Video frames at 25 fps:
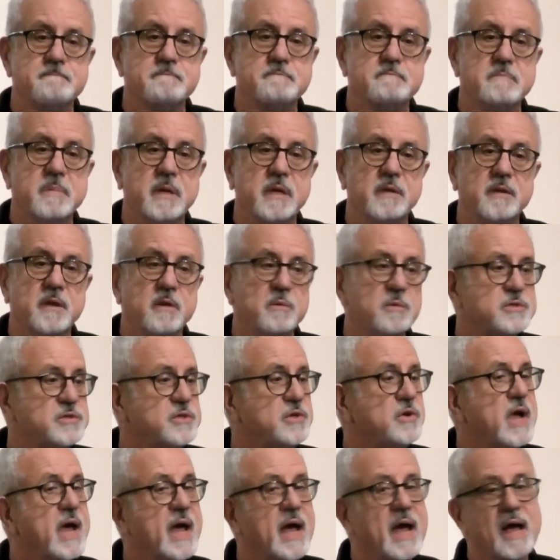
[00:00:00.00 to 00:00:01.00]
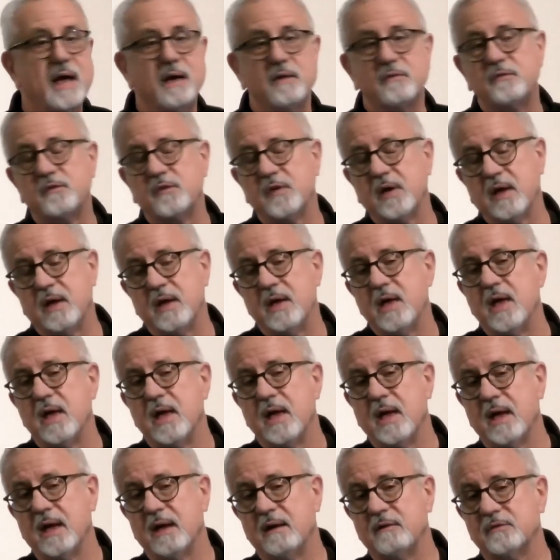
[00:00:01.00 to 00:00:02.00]
and then what you have
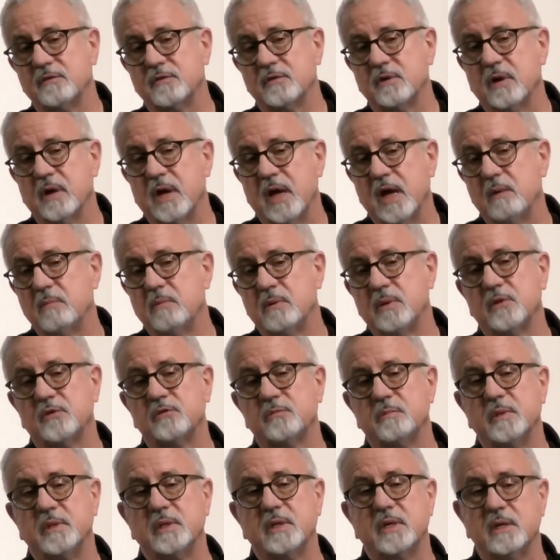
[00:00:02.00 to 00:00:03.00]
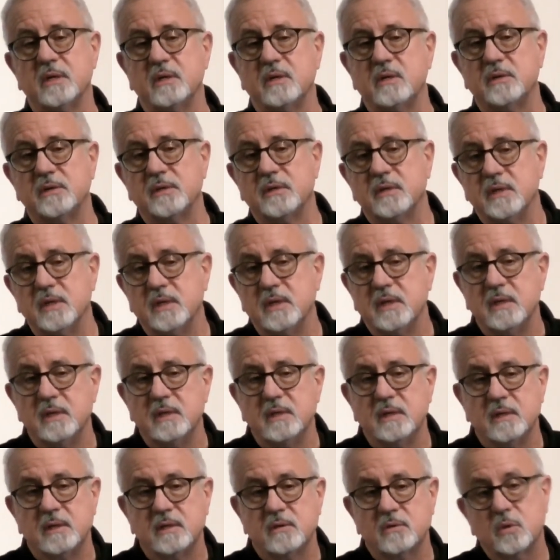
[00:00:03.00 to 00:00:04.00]
after Abel has been killed,
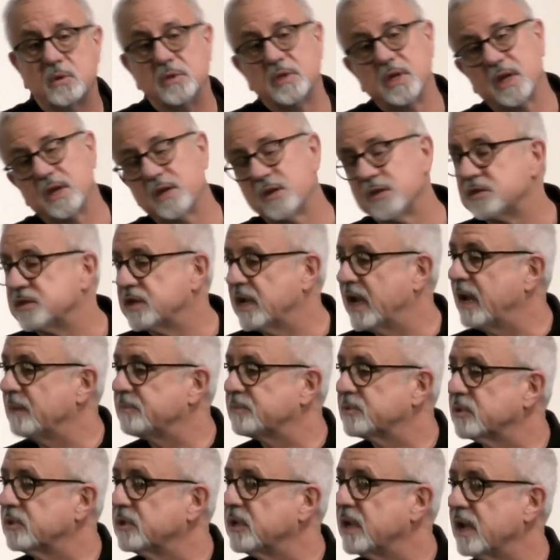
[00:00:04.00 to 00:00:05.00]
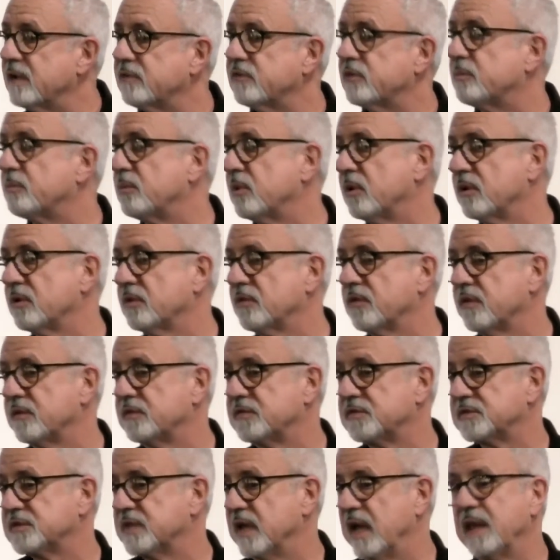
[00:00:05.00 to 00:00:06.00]
toward the end of the chapter, you have the birth of
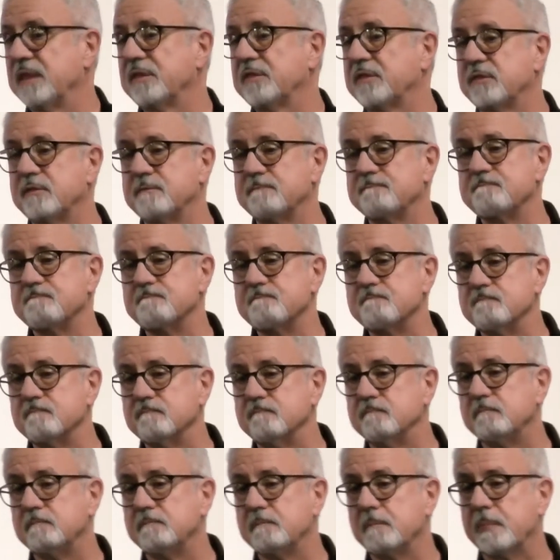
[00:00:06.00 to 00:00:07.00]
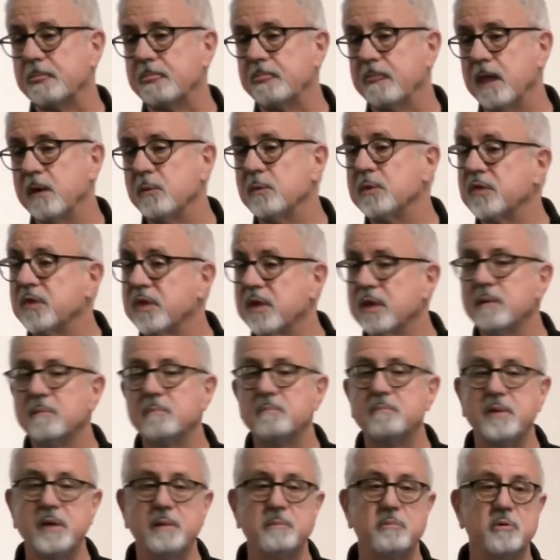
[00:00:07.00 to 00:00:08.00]
Seth. And with him,
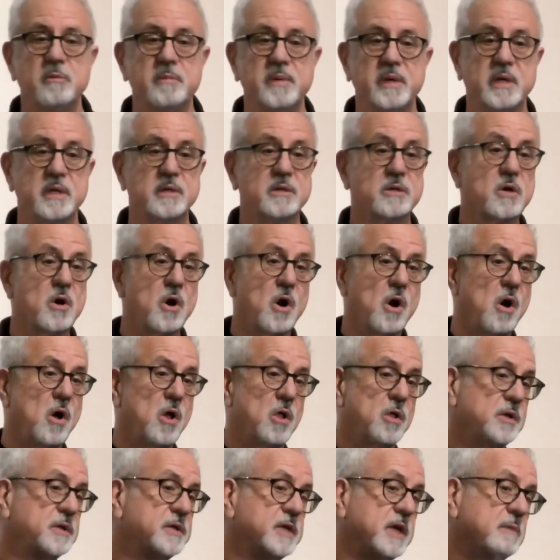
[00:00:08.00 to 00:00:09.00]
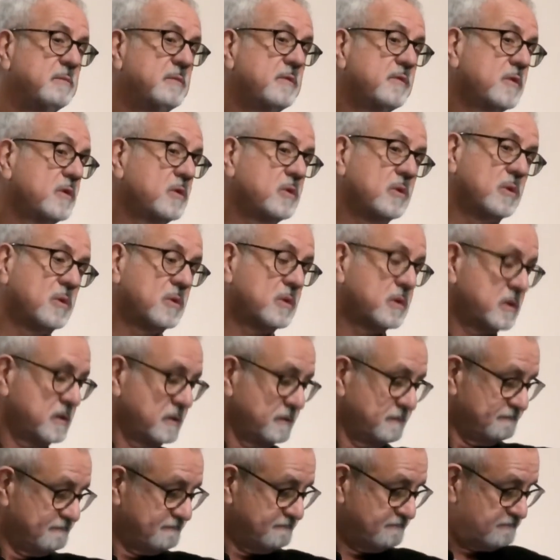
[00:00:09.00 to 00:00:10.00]
people begin to call on the name of the Lord,
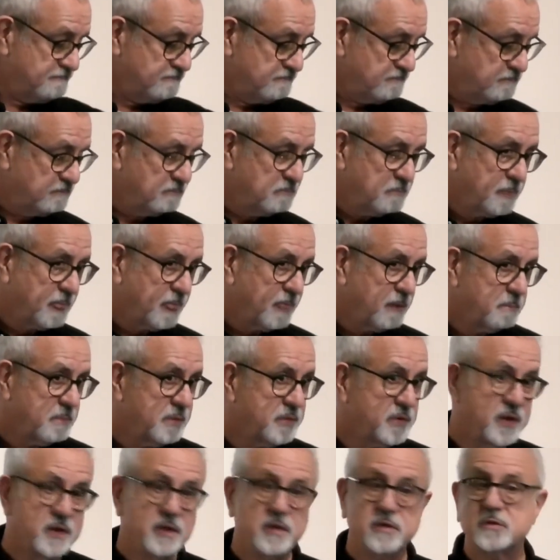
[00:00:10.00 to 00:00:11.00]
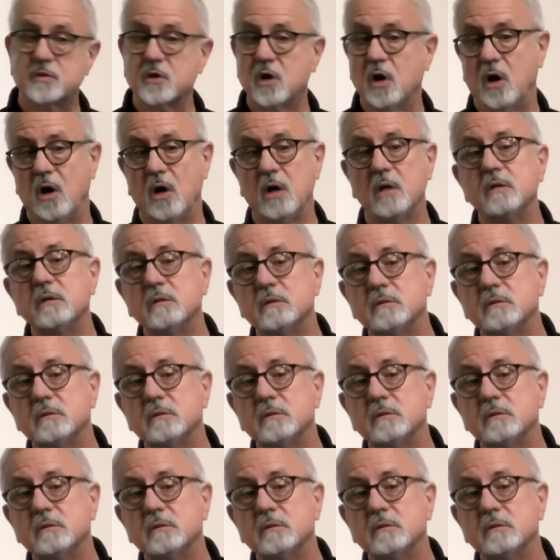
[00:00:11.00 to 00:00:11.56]
but then he's gone.